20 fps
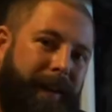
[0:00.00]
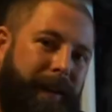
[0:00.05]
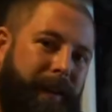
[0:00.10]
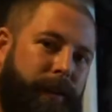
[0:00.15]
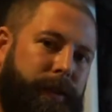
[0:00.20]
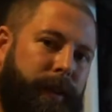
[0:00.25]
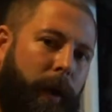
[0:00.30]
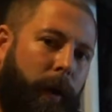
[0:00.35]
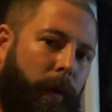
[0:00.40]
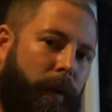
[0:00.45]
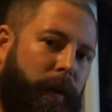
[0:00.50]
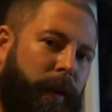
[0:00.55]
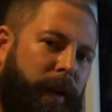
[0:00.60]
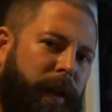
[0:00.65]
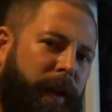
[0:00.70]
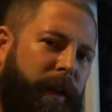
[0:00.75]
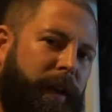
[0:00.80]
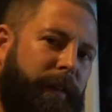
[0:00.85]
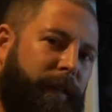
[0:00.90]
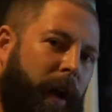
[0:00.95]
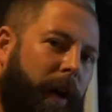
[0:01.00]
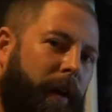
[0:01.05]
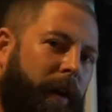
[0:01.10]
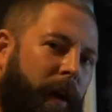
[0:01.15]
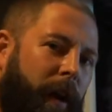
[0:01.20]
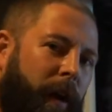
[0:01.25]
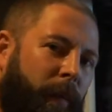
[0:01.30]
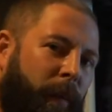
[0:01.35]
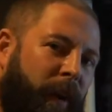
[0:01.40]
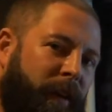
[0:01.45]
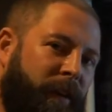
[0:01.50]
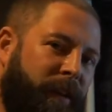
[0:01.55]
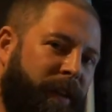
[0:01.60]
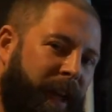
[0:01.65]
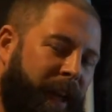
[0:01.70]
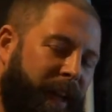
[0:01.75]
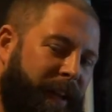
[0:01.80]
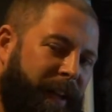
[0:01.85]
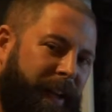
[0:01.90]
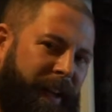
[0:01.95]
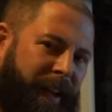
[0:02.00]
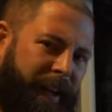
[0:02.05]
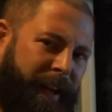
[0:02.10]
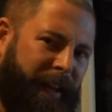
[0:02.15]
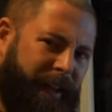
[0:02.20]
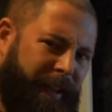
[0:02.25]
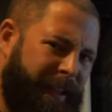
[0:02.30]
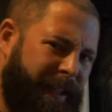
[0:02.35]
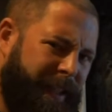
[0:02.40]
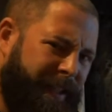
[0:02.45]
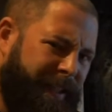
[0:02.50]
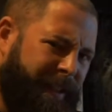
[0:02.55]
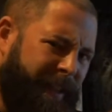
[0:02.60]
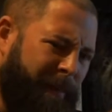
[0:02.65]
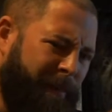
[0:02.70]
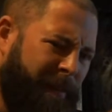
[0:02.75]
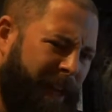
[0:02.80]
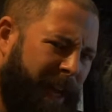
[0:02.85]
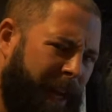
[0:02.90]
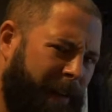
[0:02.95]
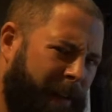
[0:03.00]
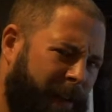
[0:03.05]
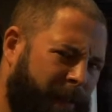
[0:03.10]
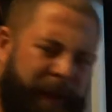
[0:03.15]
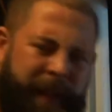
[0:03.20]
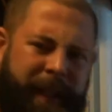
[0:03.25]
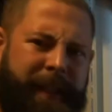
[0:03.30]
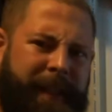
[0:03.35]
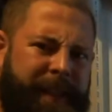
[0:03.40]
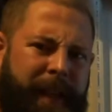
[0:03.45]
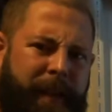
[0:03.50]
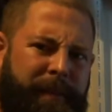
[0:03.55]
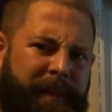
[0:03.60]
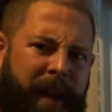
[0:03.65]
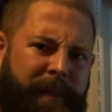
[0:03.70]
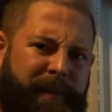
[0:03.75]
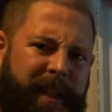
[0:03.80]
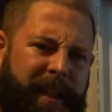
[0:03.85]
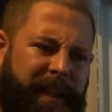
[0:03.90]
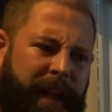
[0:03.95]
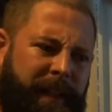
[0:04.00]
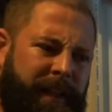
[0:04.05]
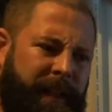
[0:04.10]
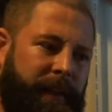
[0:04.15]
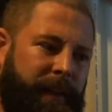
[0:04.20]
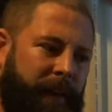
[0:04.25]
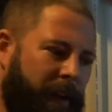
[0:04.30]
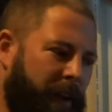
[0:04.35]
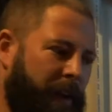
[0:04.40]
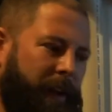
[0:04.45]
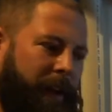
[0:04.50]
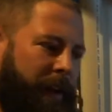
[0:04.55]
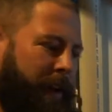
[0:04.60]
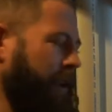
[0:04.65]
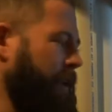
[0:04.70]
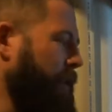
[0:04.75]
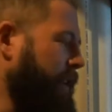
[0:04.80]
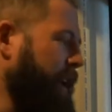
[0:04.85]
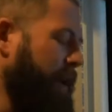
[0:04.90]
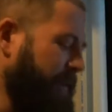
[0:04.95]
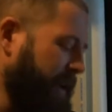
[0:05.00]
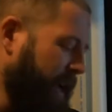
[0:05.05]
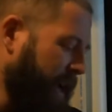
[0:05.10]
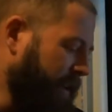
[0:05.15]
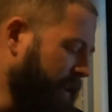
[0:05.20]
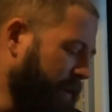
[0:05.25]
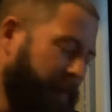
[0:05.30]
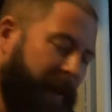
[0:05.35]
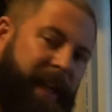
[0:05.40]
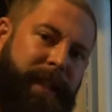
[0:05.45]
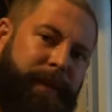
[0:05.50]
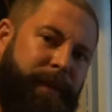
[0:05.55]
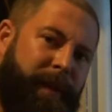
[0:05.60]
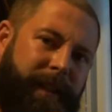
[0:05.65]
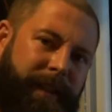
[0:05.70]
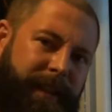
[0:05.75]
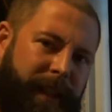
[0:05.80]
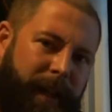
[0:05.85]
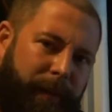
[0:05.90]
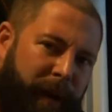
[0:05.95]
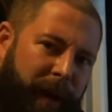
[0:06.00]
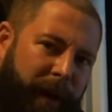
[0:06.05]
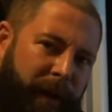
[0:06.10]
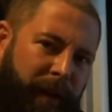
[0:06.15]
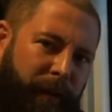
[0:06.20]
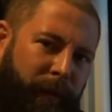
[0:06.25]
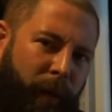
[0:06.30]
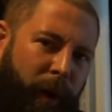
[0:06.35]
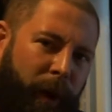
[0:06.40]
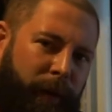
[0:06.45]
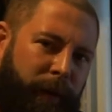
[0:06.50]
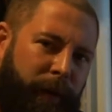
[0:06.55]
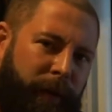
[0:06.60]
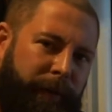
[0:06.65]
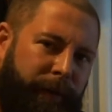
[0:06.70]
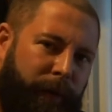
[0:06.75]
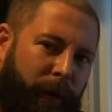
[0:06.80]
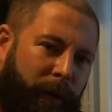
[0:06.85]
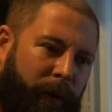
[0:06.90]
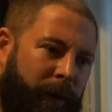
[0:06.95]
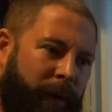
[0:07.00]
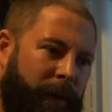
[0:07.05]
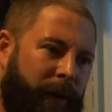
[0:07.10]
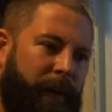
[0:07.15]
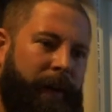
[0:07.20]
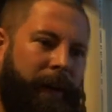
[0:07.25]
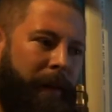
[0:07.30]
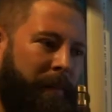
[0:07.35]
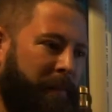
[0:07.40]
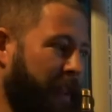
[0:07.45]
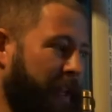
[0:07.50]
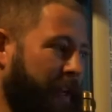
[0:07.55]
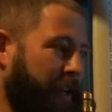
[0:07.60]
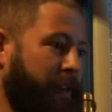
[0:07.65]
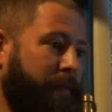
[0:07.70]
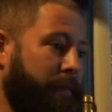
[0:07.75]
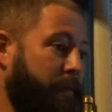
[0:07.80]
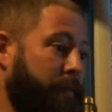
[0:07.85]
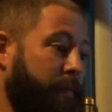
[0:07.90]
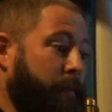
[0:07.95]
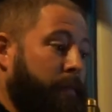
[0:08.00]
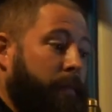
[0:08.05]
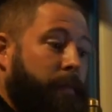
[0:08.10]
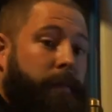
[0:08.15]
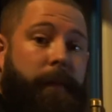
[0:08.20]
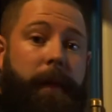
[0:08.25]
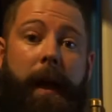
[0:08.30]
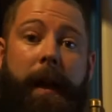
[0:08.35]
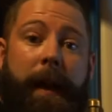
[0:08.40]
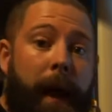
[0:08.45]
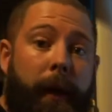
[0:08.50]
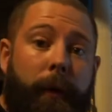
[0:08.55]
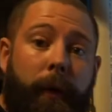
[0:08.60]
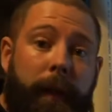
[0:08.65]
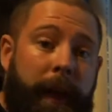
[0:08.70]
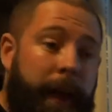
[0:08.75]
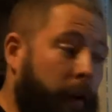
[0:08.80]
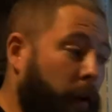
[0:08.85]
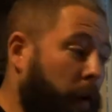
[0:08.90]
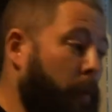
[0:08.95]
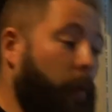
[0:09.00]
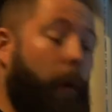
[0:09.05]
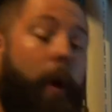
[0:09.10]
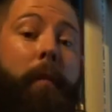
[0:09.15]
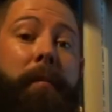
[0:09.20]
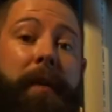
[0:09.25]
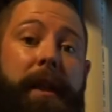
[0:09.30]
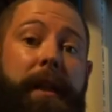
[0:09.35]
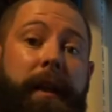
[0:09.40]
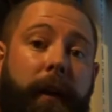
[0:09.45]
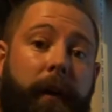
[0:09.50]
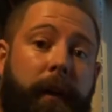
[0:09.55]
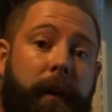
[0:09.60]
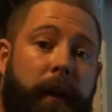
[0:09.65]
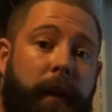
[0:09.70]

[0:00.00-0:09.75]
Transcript: So, you've got a hot water tank, and it leaks sometimes, but then sometimes it doesn't. You'll come down in the basement and see a puddle of water on the floor, but then an hour later it won't be there.